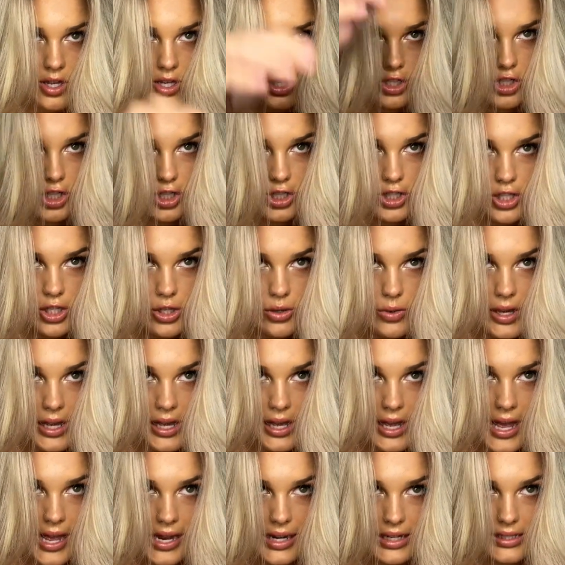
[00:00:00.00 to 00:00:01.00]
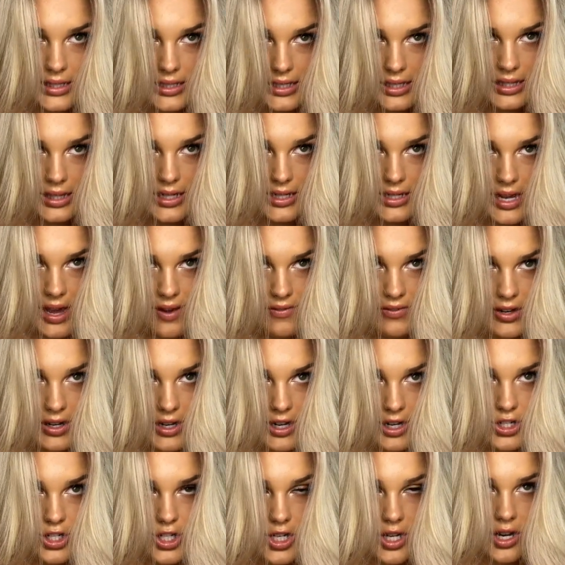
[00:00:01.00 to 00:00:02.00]
just so you can kind of see the
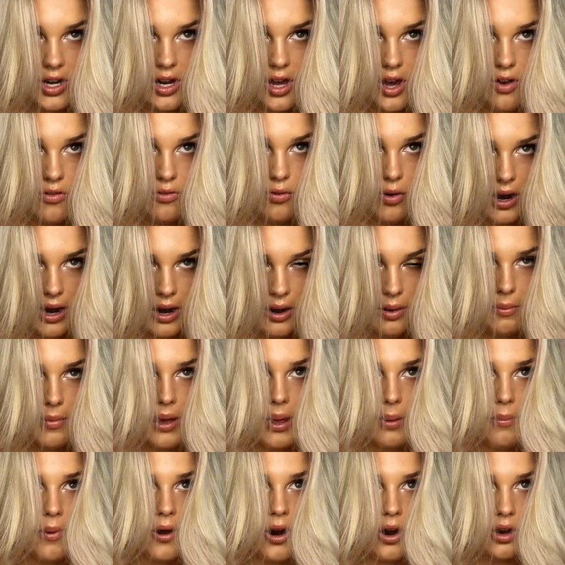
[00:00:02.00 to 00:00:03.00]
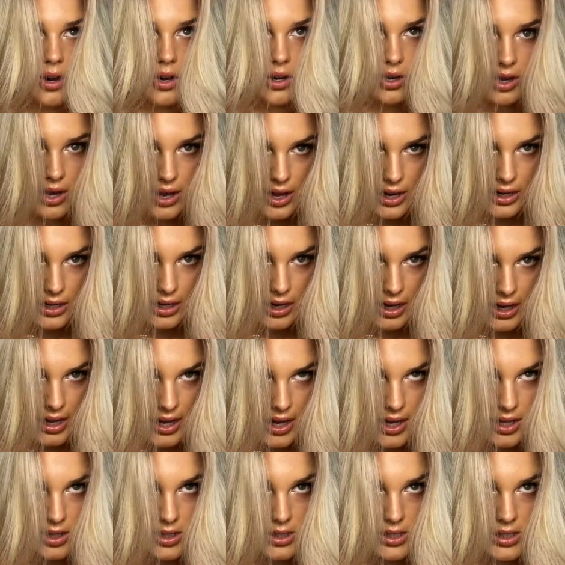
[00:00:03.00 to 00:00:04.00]
definition of where my part kind of
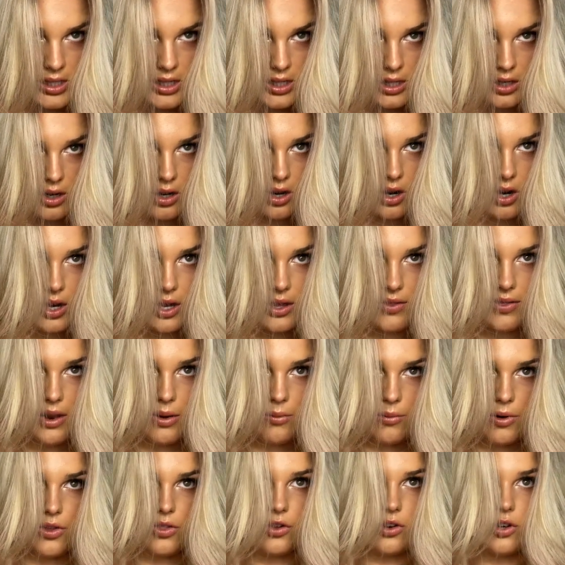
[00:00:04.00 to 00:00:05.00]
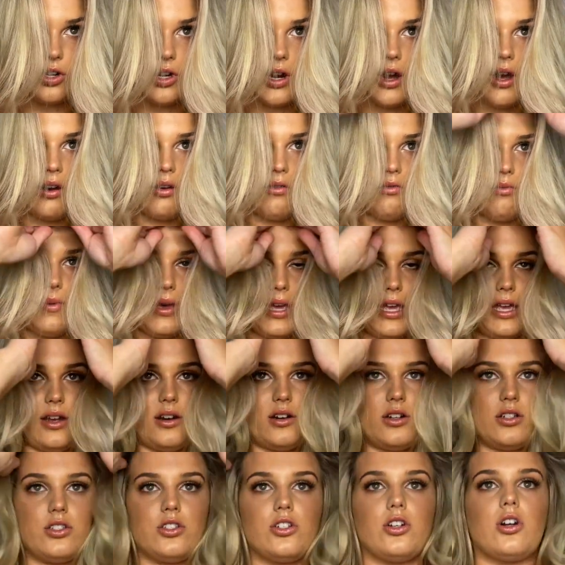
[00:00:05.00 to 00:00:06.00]
ends here and then where the crown of my
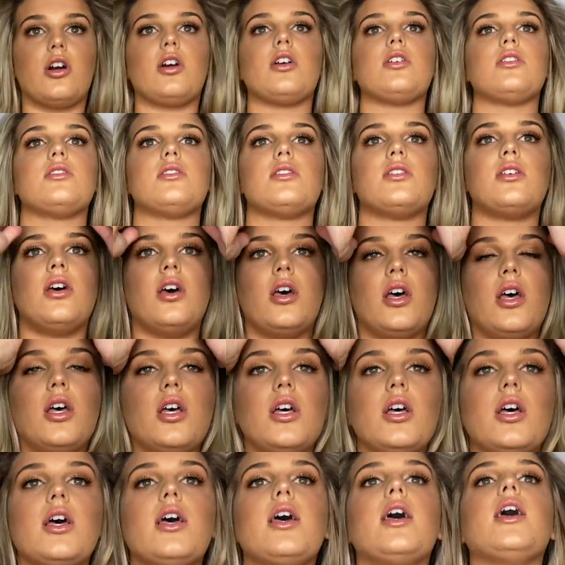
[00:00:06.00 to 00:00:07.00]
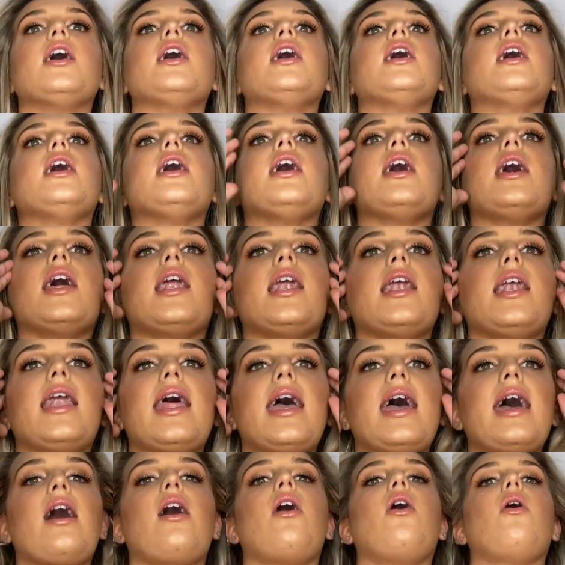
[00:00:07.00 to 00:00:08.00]
hair starts. And
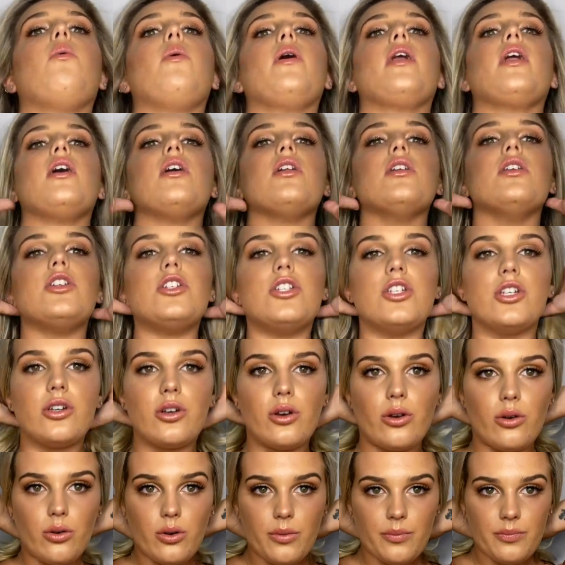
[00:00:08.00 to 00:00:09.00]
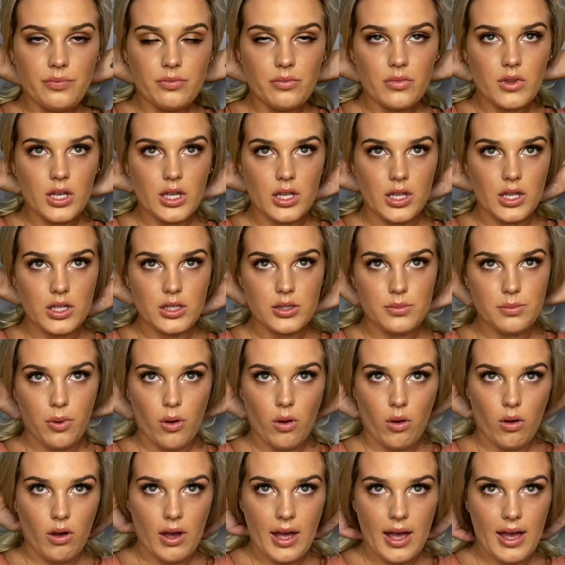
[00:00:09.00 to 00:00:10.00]
now what I'll do is
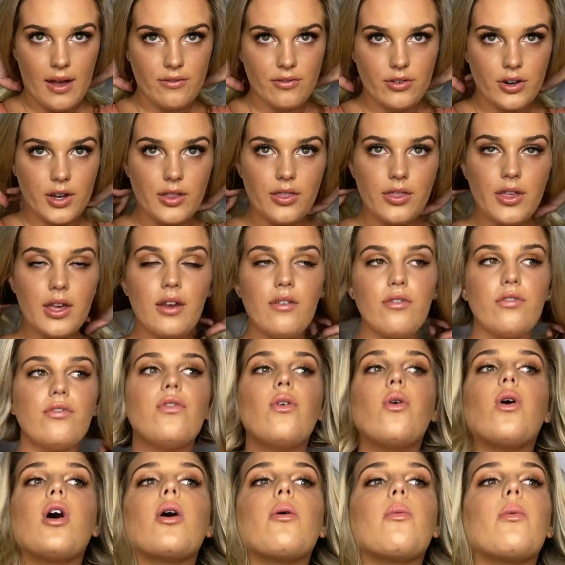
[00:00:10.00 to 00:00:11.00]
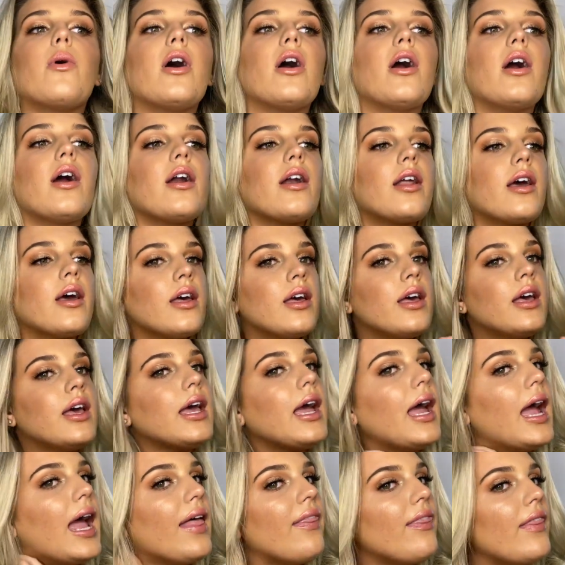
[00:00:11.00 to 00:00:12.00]
pull everything forward
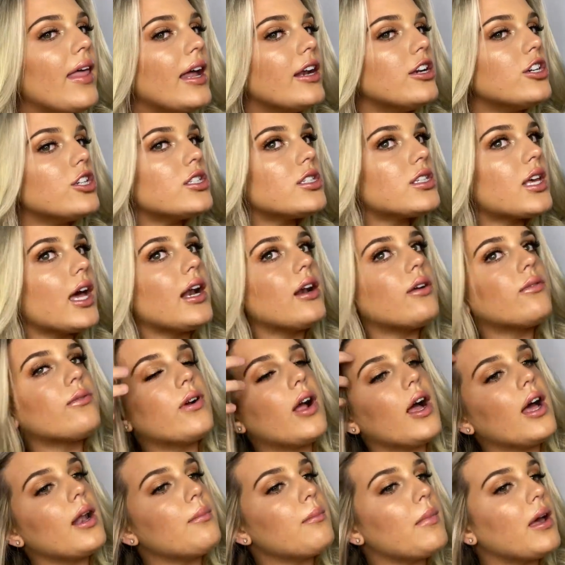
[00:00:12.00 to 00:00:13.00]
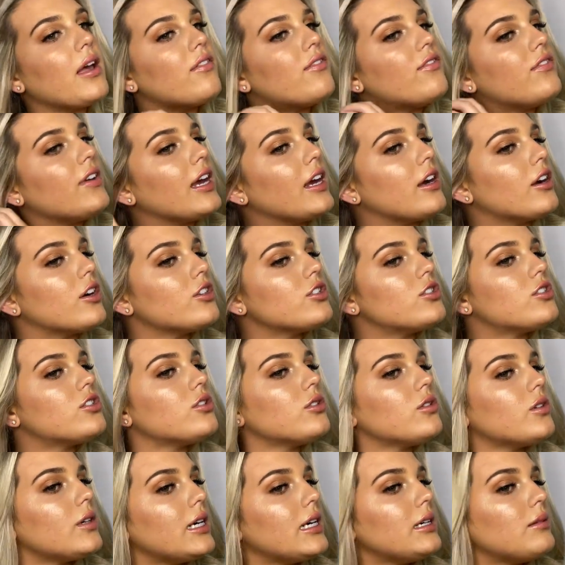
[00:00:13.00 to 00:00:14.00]
and then just kind of run my fingers
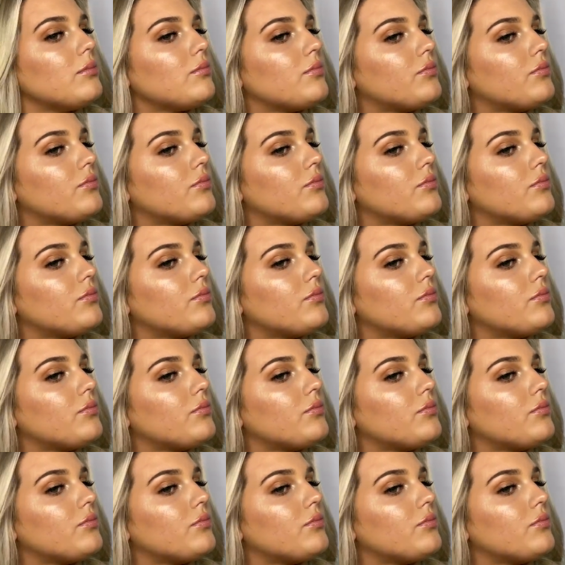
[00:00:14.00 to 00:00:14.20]
through it.